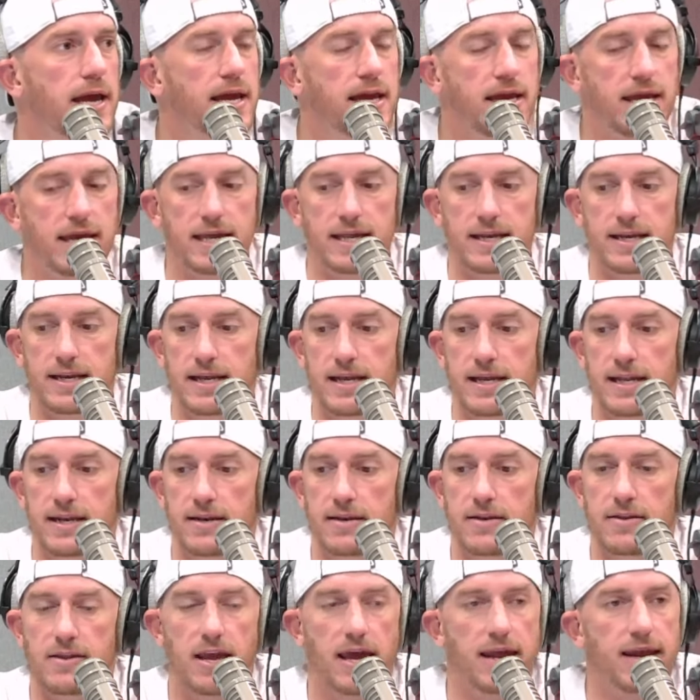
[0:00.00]
in,
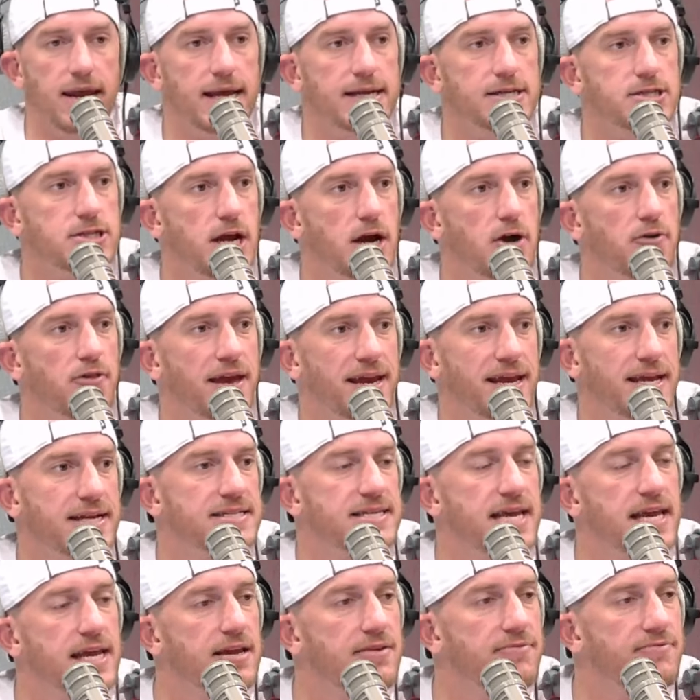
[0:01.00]
in the N H L that can
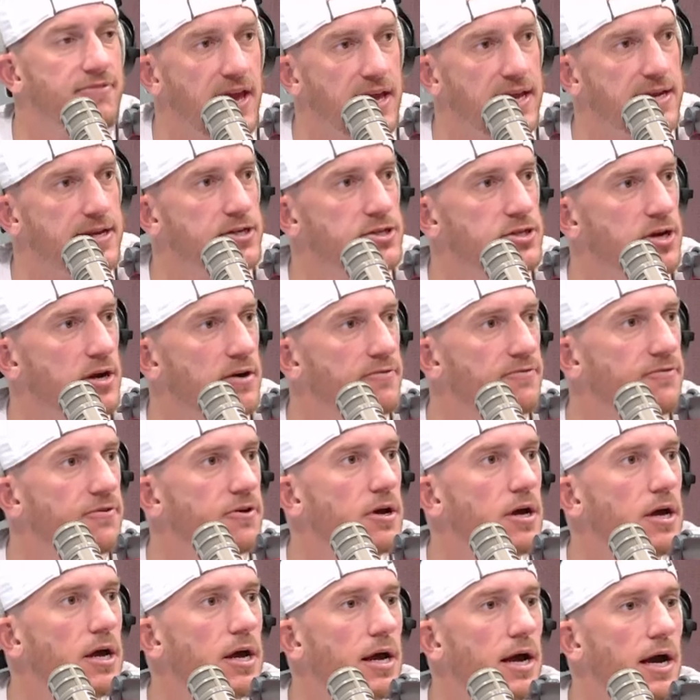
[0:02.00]
take advantage of
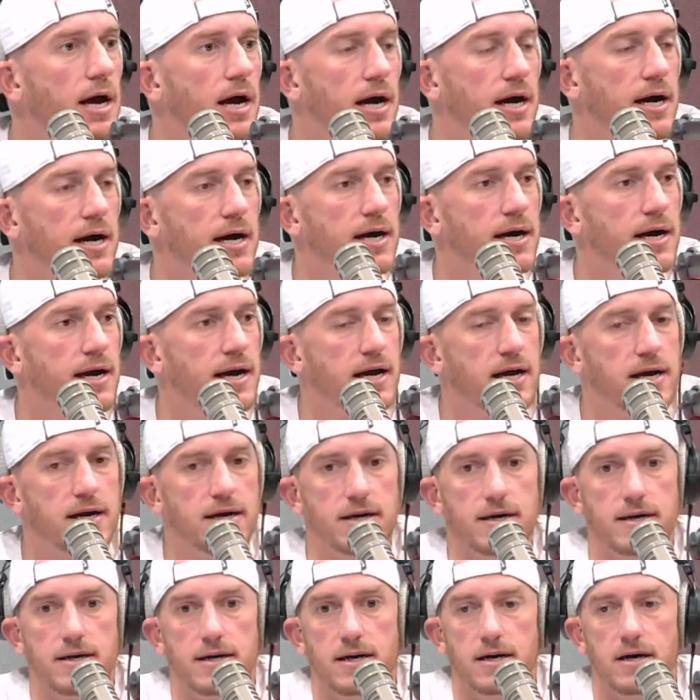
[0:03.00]
uh,
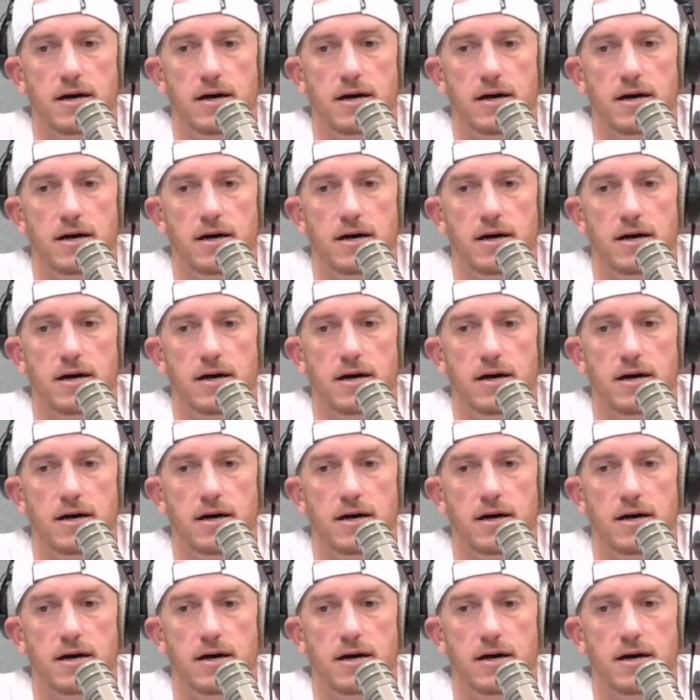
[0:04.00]
uh,